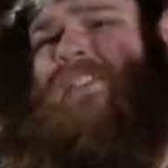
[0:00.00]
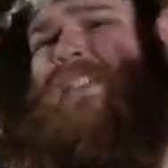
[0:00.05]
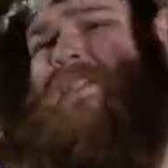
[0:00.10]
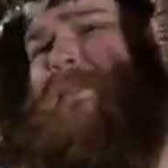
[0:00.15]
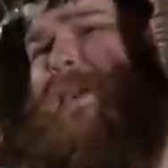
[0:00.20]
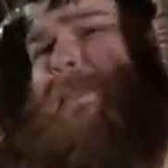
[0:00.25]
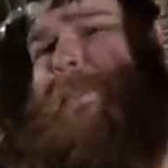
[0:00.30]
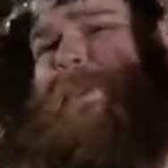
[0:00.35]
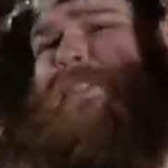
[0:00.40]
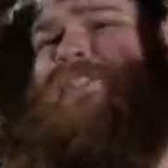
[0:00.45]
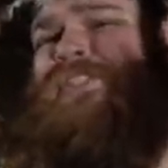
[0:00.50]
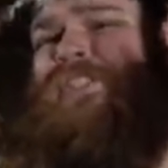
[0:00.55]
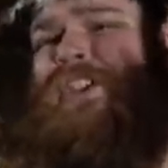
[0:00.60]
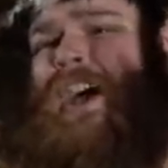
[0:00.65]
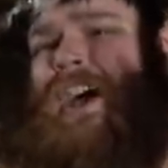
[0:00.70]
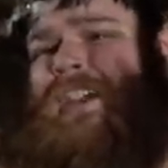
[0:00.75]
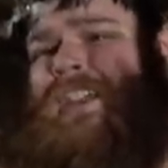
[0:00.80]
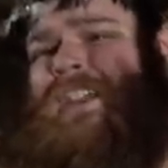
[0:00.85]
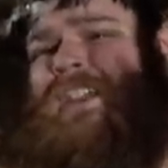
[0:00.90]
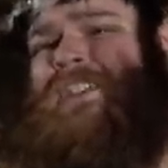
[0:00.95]
They may be
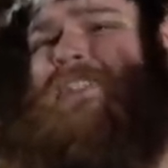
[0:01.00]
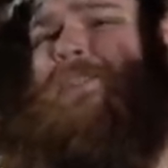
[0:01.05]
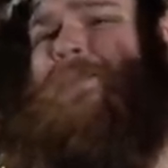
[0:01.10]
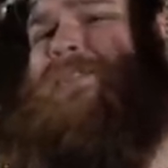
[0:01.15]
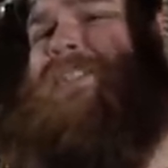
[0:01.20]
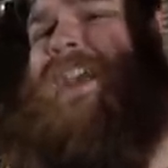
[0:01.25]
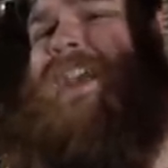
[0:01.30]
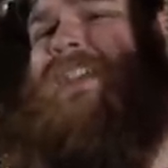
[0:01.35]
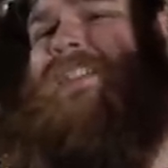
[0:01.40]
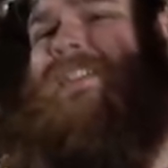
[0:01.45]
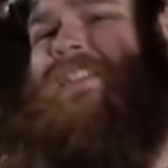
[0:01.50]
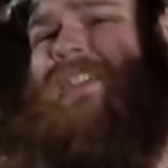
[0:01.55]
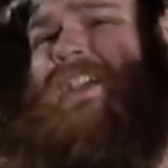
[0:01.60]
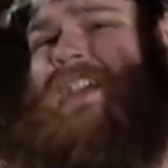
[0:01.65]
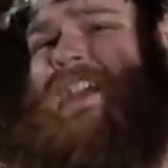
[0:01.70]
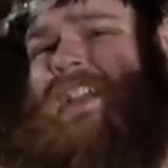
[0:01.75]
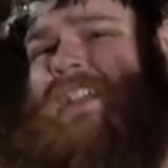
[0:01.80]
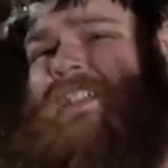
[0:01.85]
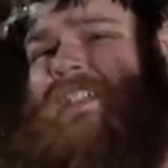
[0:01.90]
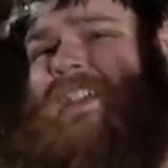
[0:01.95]
chalky and don't taste
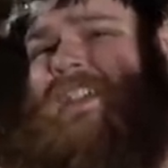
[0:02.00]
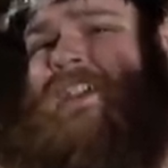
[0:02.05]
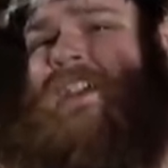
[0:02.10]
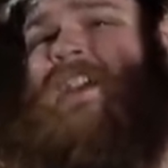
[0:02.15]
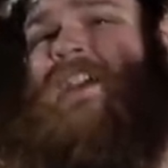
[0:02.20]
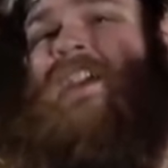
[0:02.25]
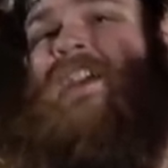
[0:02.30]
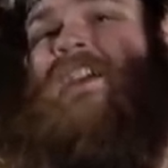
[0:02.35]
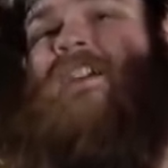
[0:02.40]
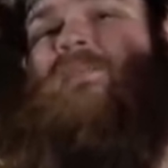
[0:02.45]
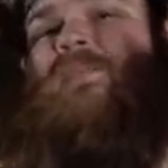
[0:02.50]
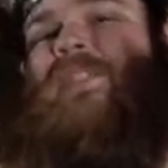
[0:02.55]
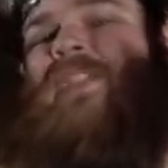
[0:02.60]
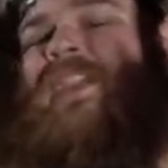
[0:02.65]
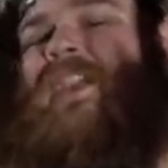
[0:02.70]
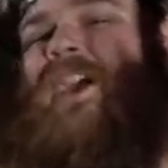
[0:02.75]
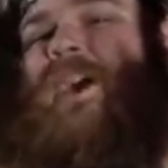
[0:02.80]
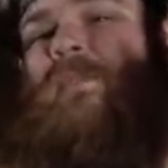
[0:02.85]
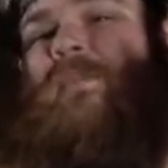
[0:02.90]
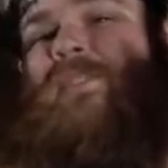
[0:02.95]
like anything, but
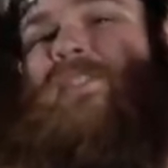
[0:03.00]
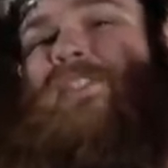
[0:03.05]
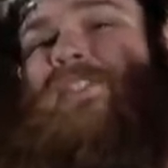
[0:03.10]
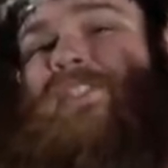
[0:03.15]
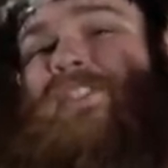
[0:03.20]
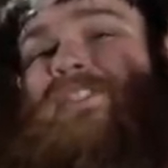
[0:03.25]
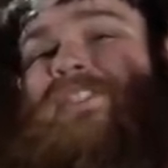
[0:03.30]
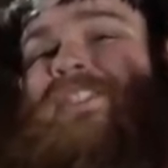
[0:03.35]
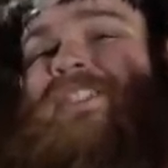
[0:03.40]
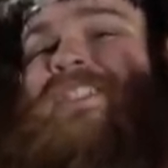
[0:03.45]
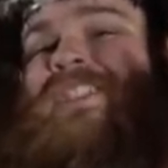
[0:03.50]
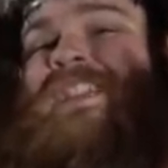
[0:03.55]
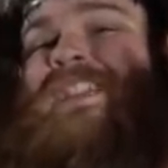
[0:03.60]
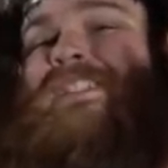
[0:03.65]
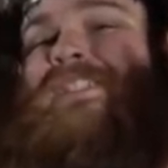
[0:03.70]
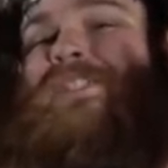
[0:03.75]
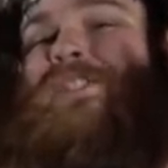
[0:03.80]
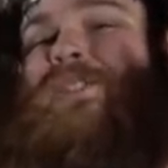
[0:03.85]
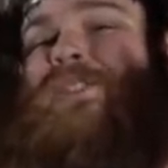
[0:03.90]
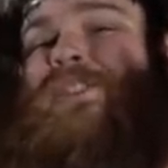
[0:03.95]
they come in just such a
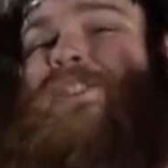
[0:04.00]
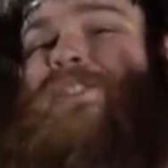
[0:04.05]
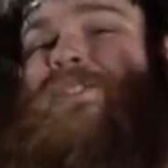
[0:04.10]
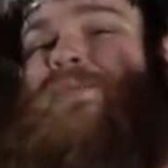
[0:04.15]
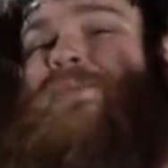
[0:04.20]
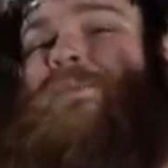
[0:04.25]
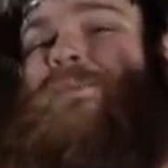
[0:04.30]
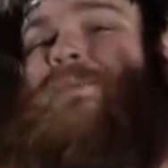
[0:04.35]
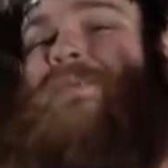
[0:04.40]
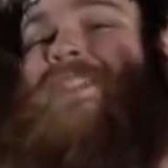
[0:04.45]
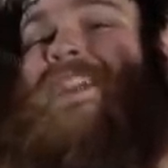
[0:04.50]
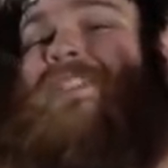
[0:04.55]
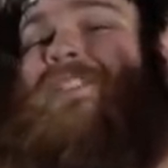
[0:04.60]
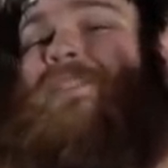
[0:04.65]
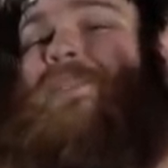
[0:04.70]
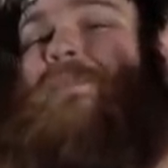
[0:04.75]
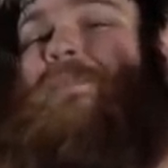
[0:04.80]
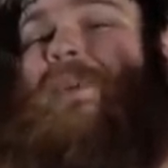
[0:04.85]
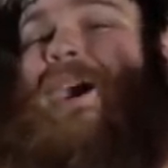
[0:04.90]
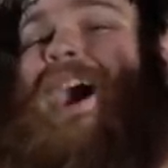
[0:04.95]
neat little cute
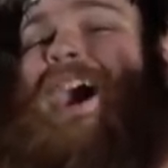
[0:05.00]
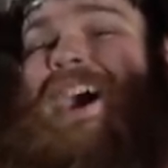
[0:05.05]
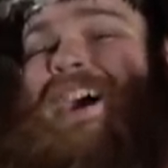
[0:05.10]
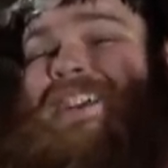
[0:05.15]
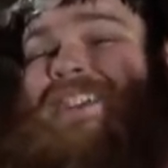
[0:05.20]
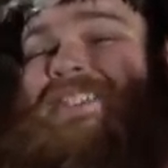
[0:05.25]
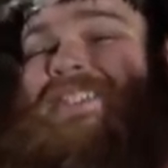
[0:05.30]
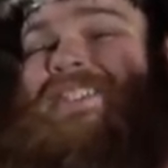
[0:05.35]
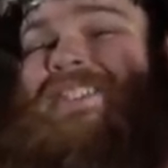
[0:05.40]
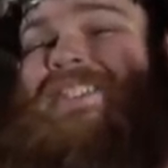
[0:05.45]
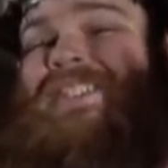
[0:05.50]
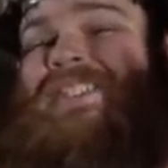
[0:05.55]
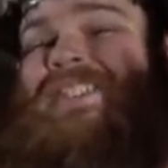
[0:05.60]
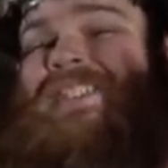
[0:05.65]
yellow box.